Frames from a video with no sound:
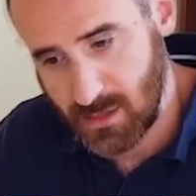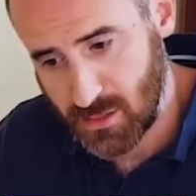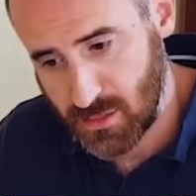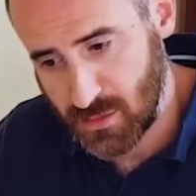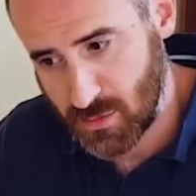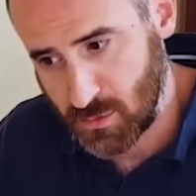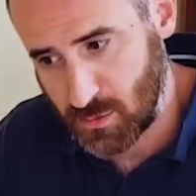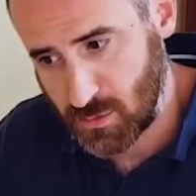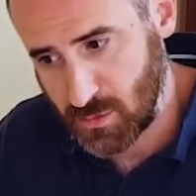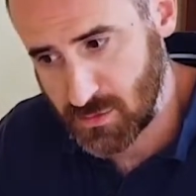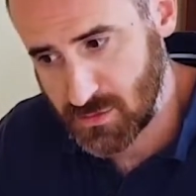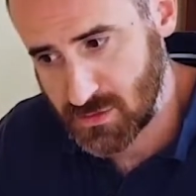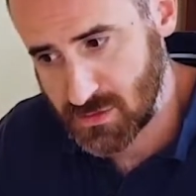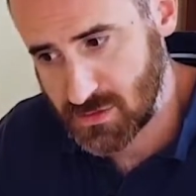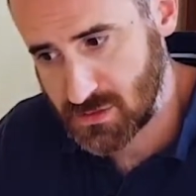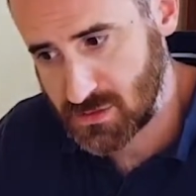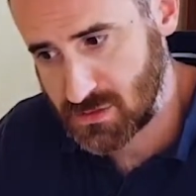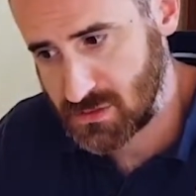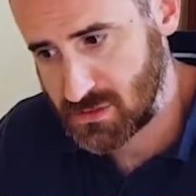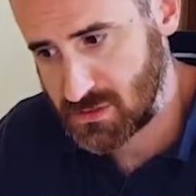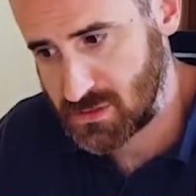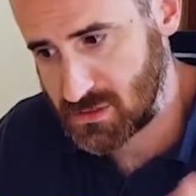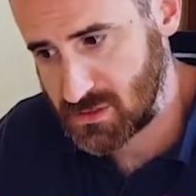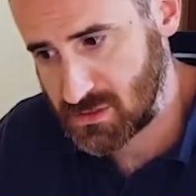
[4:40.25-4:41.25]

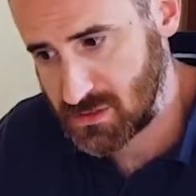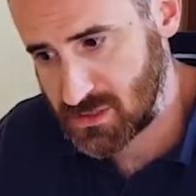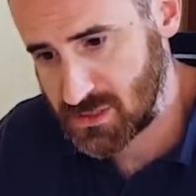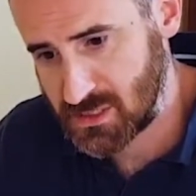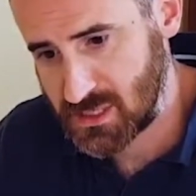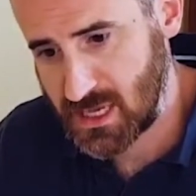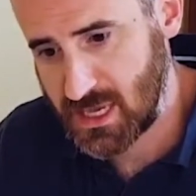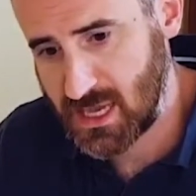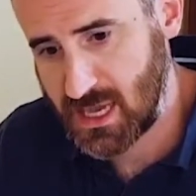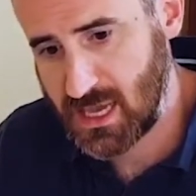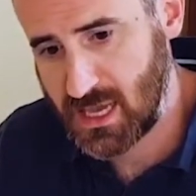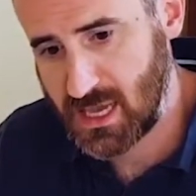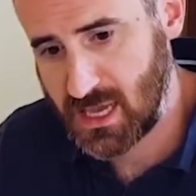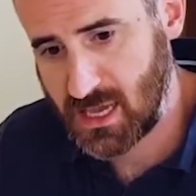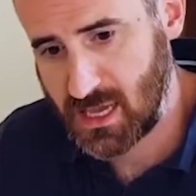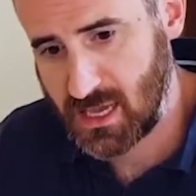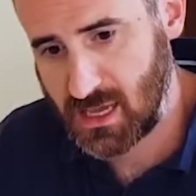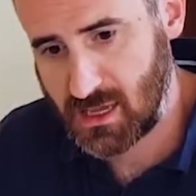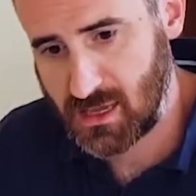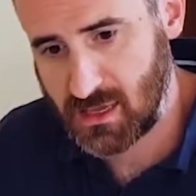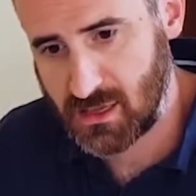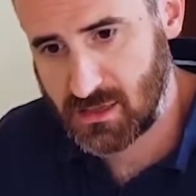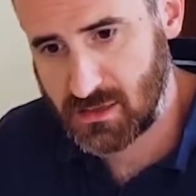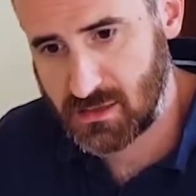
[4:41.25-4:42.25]
thoughts, was just
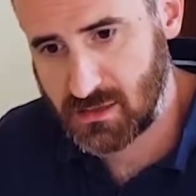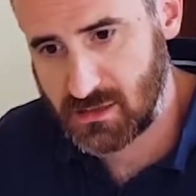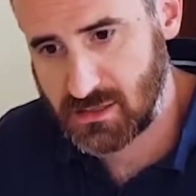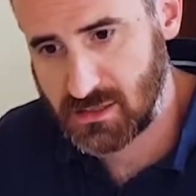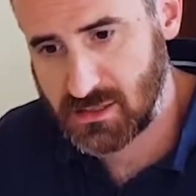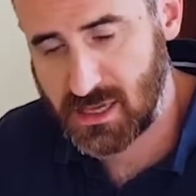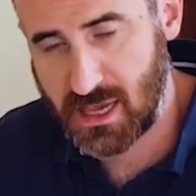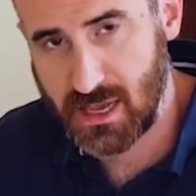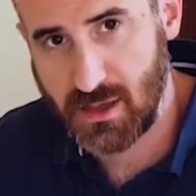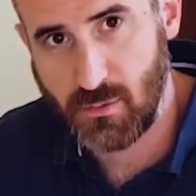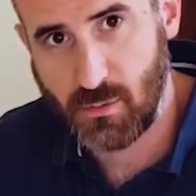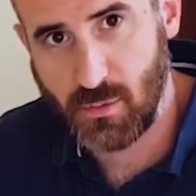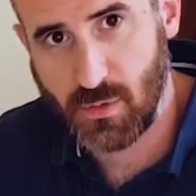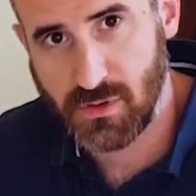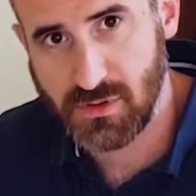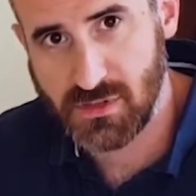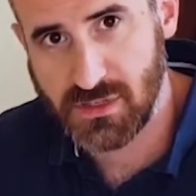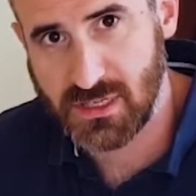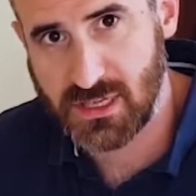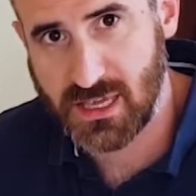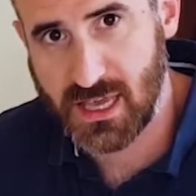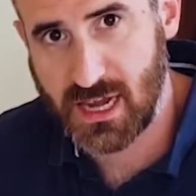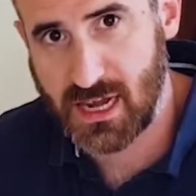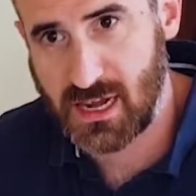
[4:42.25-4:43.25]
seeing the same
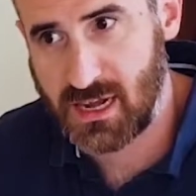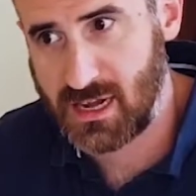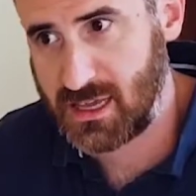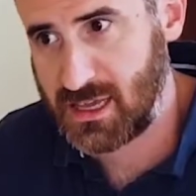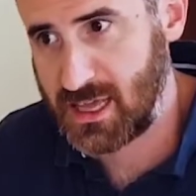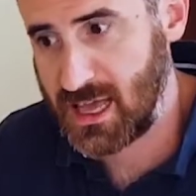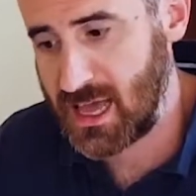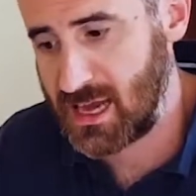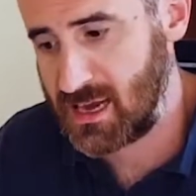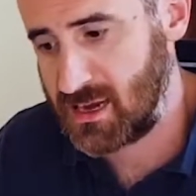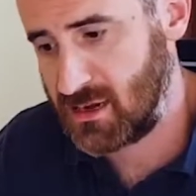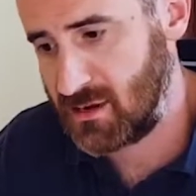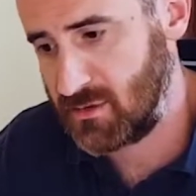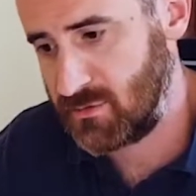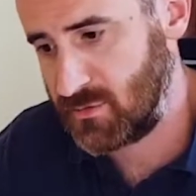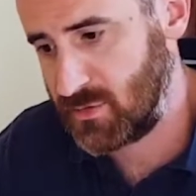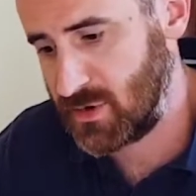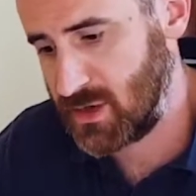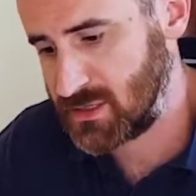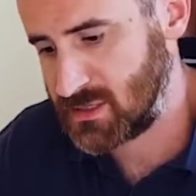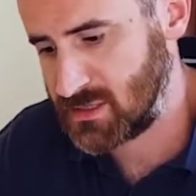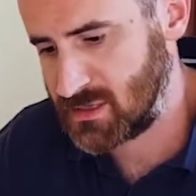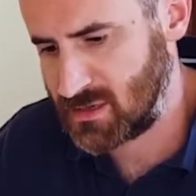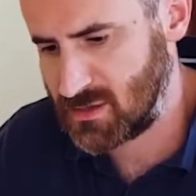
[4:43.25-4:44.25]
ones again and again. And at
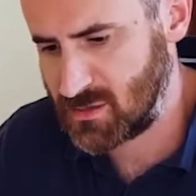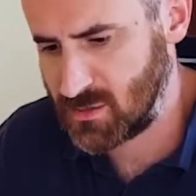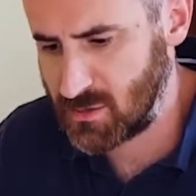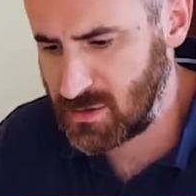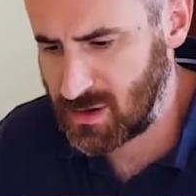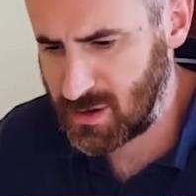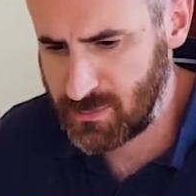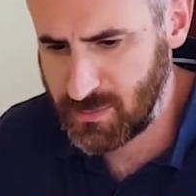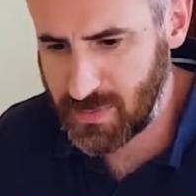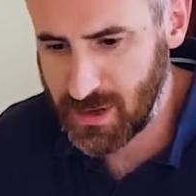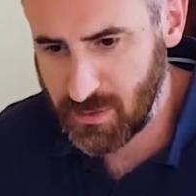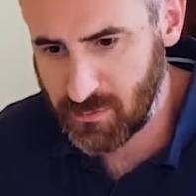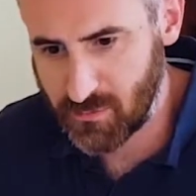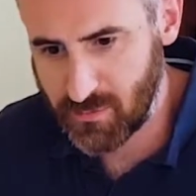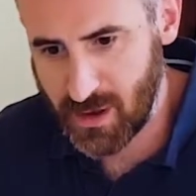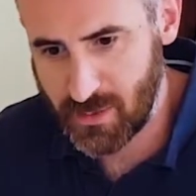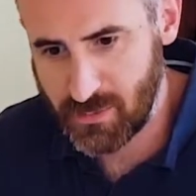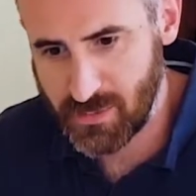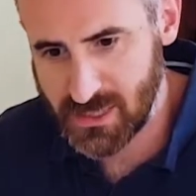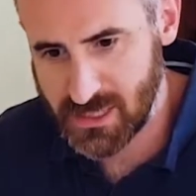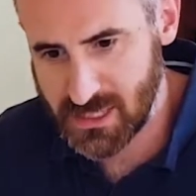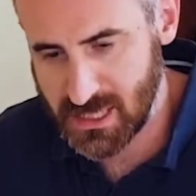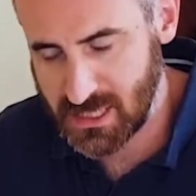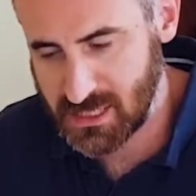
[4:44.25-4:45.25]
first I thought I'm being
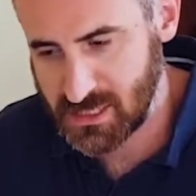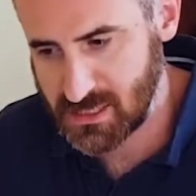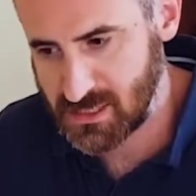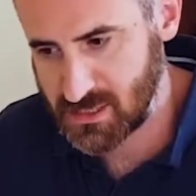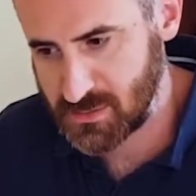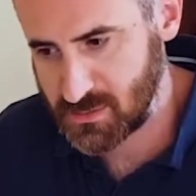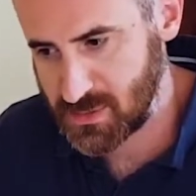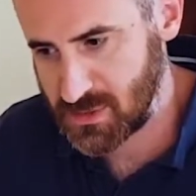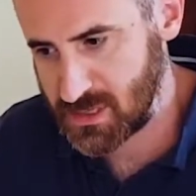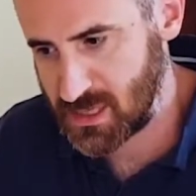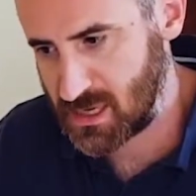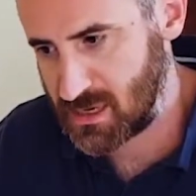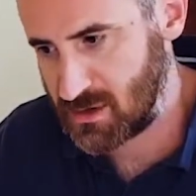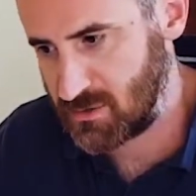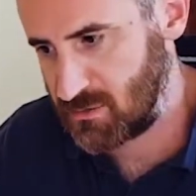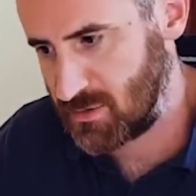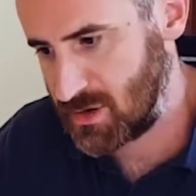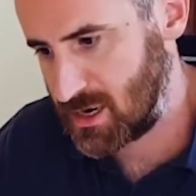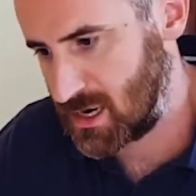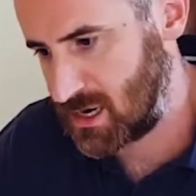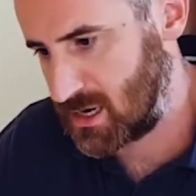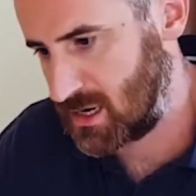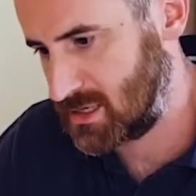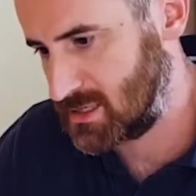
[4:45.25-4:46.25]
repetitious, but then I
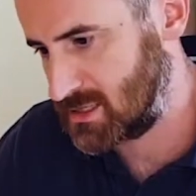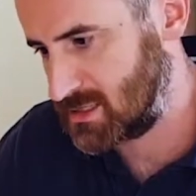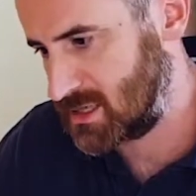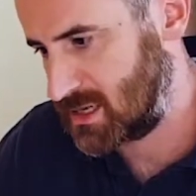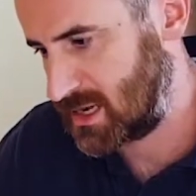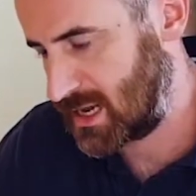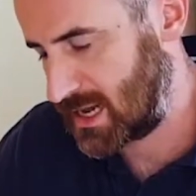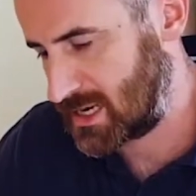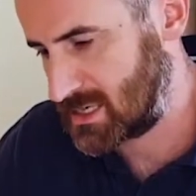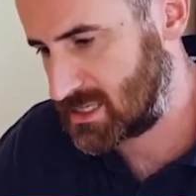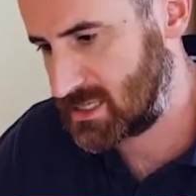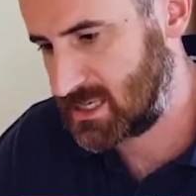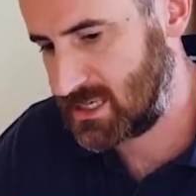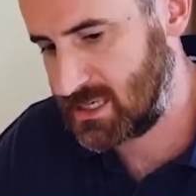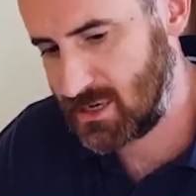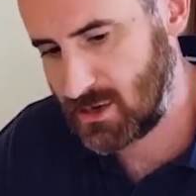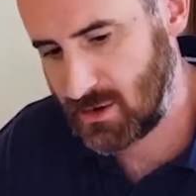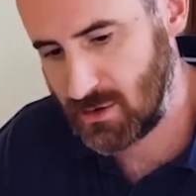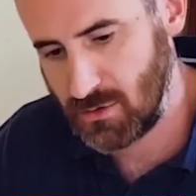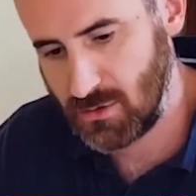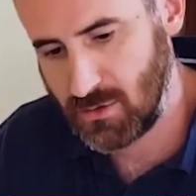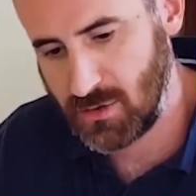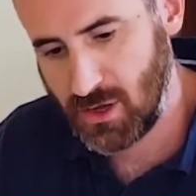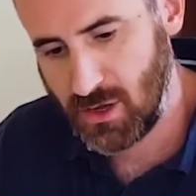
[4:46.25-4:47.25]
realised that actually
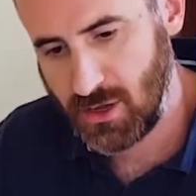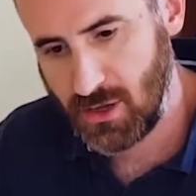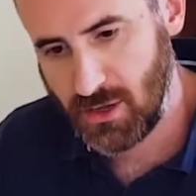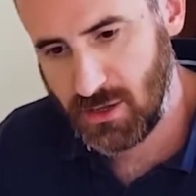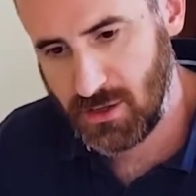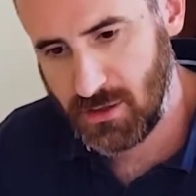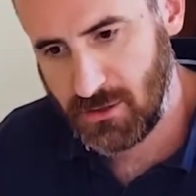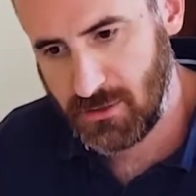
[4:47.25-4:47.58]
no,